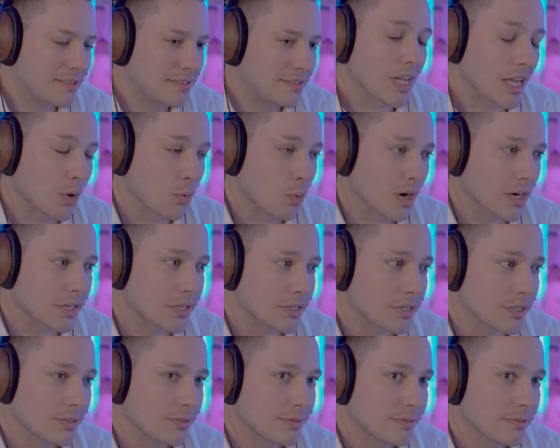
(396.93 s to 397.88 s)
It
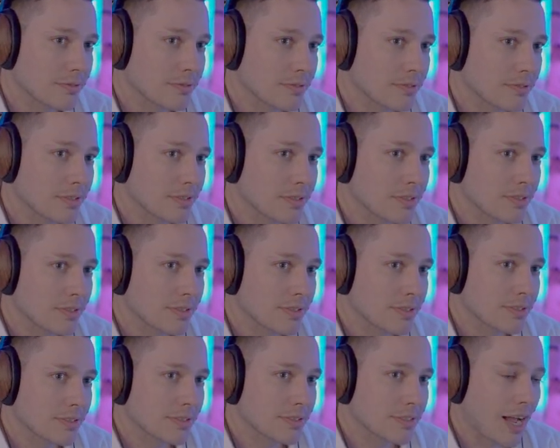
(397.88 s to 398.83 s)
works.
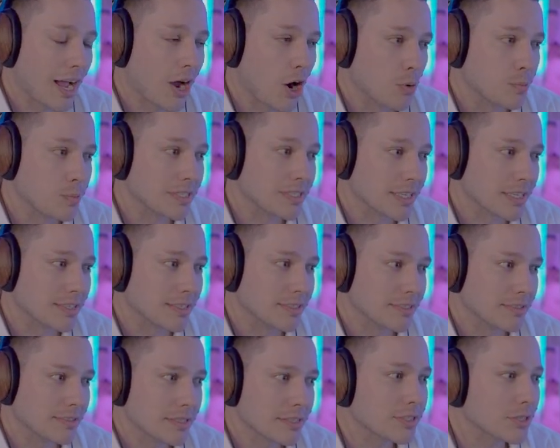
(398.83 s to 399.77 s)
I hope he's
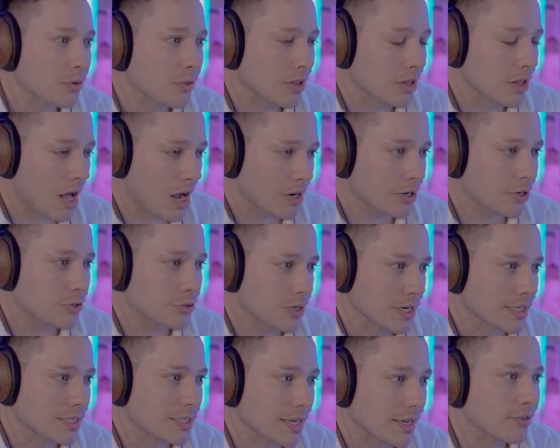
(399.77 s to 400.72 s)
hidden. So the locker
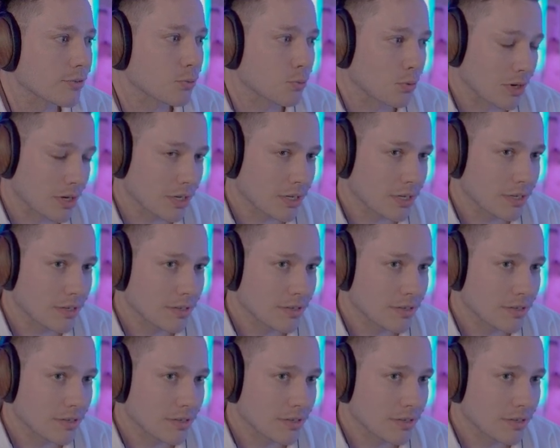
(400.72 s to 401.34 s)
trick does work.